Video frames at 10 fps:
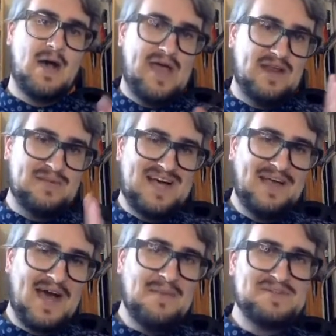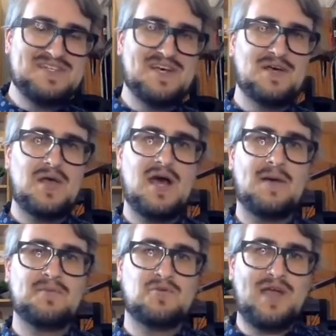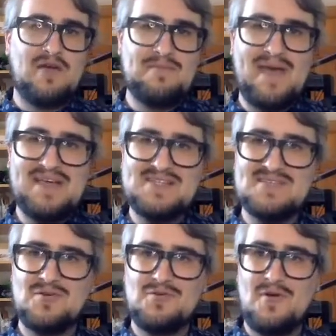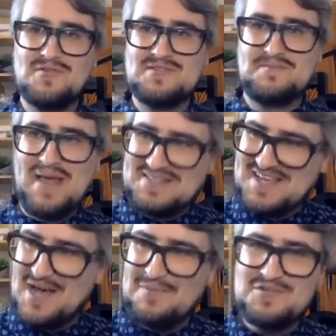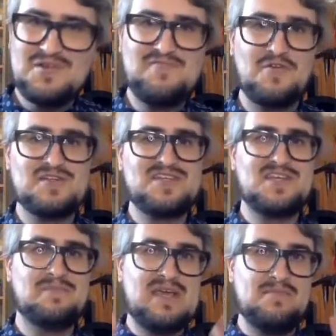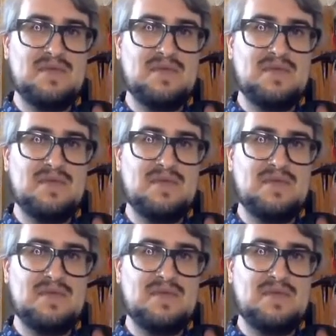had a carpenter called Gary Banks, who owns Banks Carpentry, volunteer to make me